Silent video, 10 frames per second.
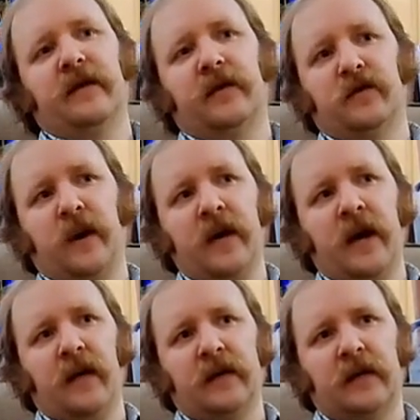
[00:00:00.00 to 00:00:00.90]
Because right
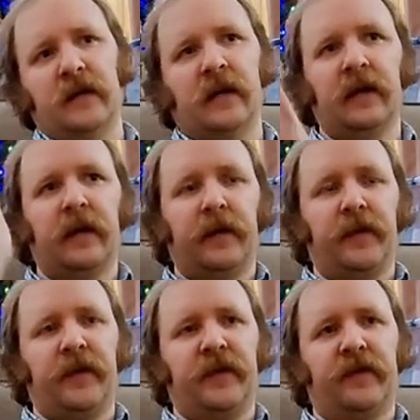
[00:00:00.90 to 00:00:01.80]
now it's like
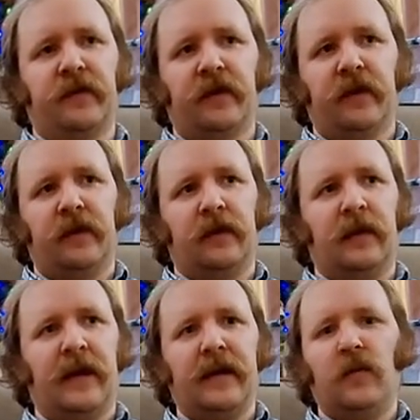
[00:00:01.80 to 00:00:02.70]
this
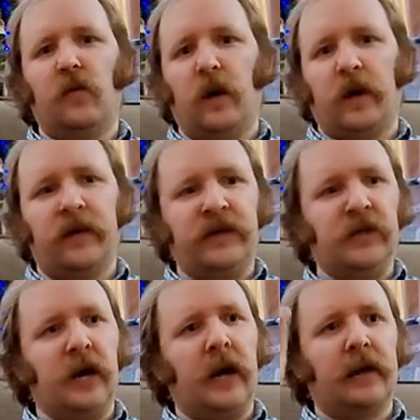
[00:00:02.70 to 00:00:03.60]
light, watery
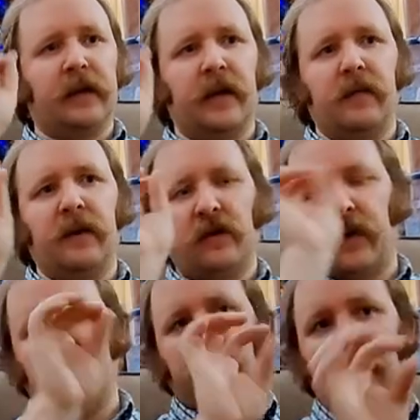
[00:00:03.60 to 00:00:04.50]
chocolate and mint
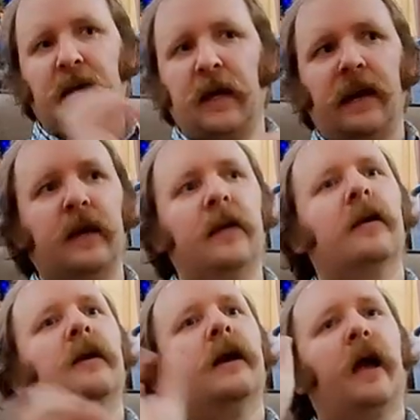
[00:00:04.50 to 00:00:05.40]
right at the beginning,
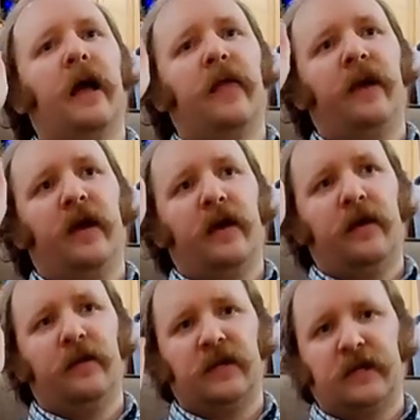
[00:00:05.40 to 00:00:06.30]
and
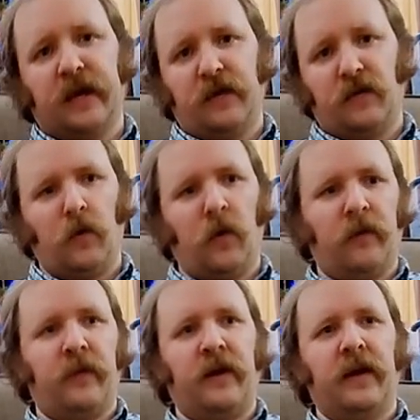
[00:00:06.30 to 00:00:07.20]
then this kind of
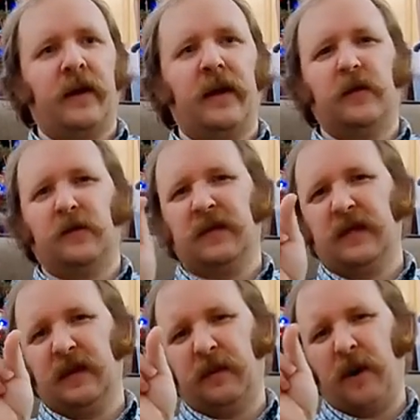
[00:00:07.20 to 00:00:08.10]
warmth that it's almost
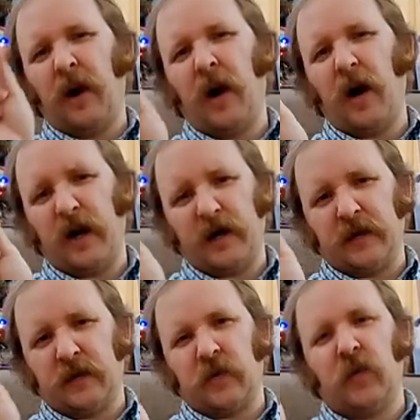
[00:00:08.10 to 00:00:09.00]
like the pause
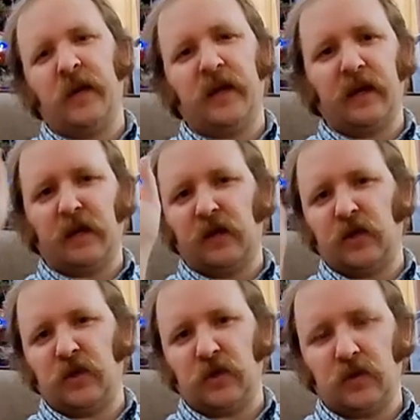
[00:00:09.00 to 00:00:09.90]
between the
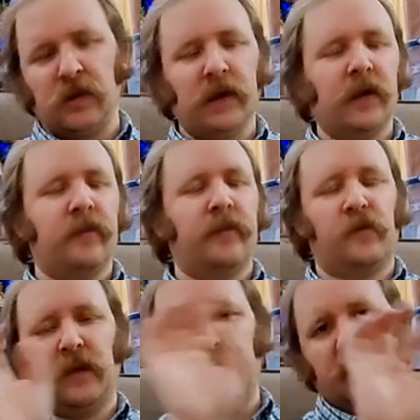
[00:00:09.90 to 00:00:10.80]
two,
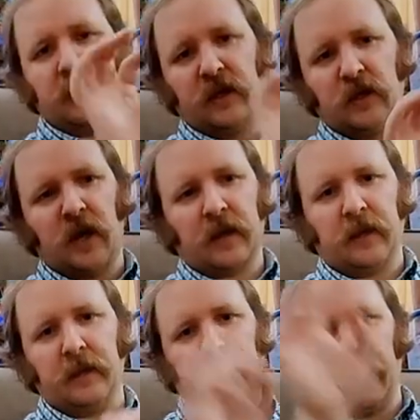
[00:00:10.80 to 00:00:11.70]
between the
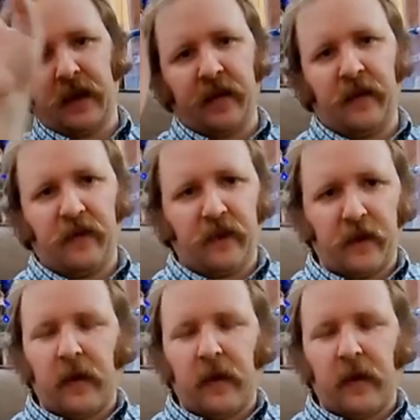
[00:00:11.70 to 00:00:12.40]
chocolate mint and then